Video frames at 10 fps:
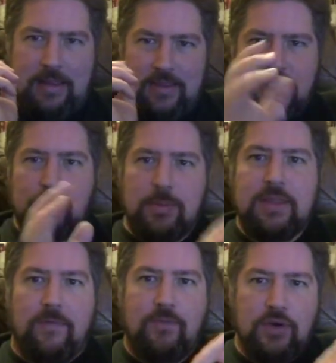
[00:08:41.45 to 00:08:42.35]
This would be
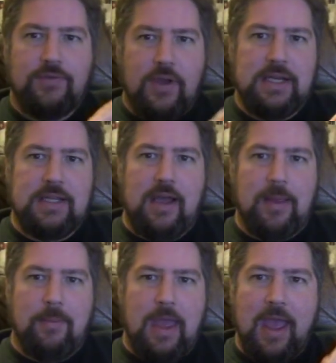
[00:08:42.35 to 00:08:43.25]
the first fucking
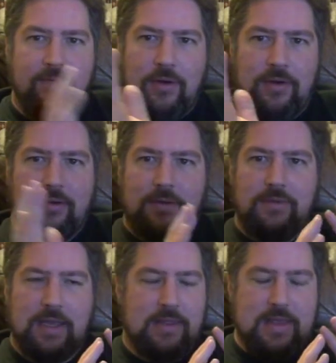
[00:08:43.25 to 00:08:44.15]
time ever
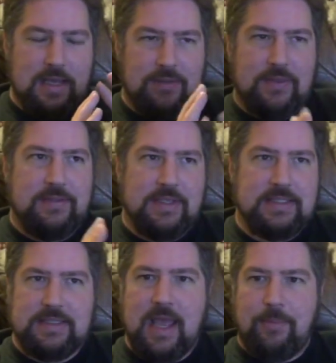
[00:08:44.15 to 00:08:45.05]
that, that, that
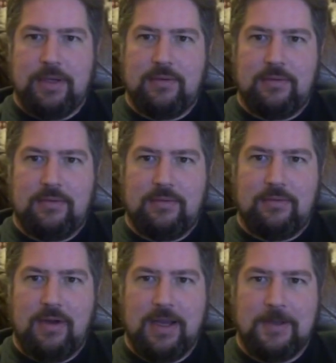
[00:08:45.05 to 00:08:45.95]
this has happened,
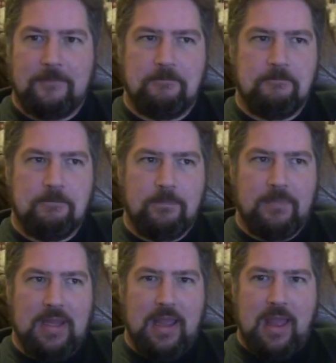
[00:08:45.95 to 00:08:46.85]
right?
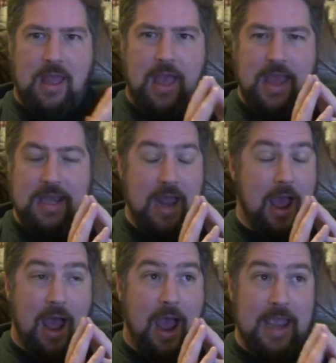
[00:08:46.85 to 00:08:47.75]
And
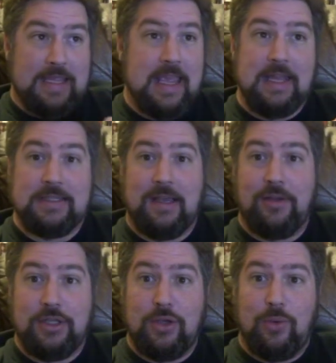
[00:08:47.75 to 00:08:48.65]
I can't
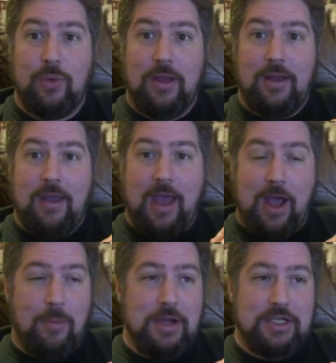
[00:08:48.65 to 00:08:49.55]
tell you
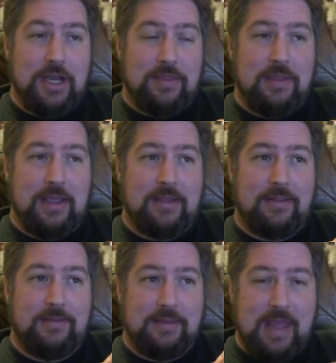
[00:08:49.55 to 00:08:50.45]
how much I think
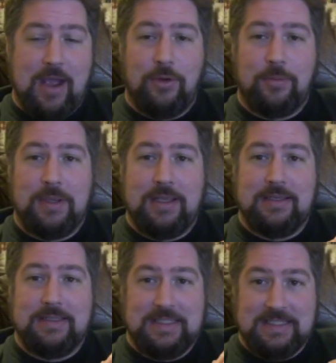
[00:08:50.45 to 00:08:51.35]
that that would
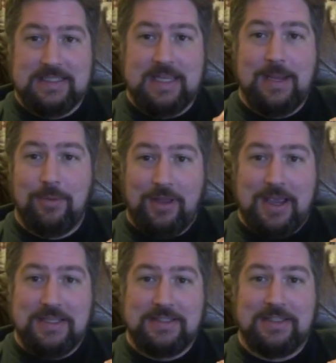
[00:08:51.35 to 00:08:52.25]
be
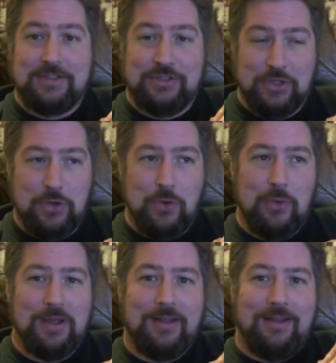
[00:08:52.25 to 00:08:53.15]
destabilizing
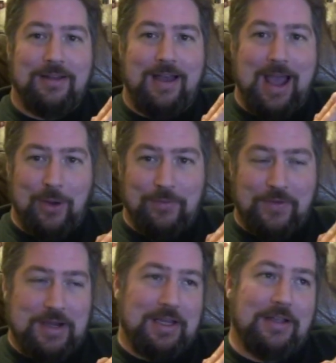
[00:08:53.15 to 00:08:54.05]
to our
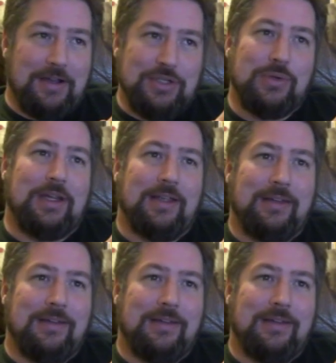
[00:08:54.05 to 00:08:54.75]
fucking country.